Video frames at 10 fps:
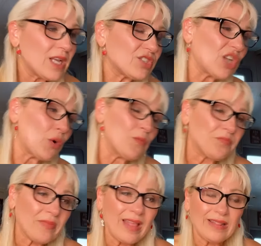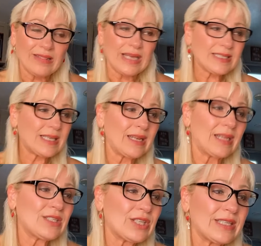So let's get
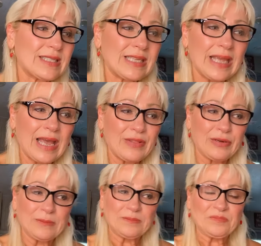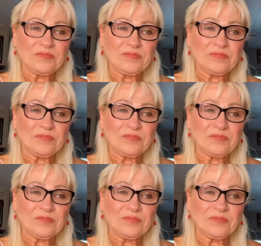into this together.